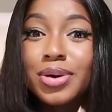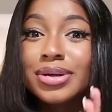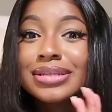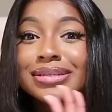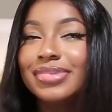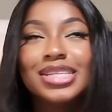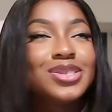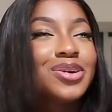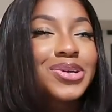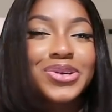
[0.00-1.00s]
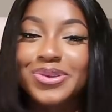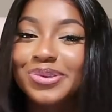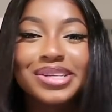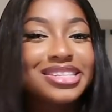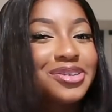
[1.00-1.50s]
because it's not
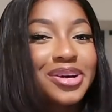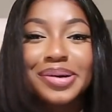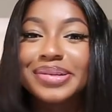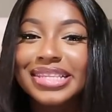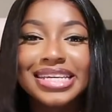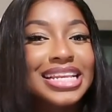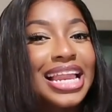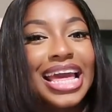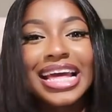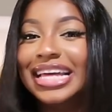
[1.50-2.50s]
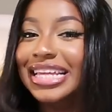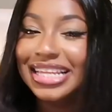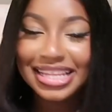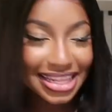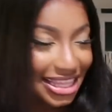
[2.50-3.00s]
cute, it's not healthy, like
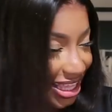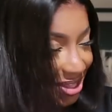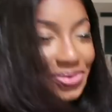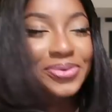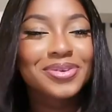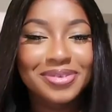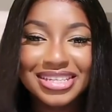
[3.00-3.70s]
you,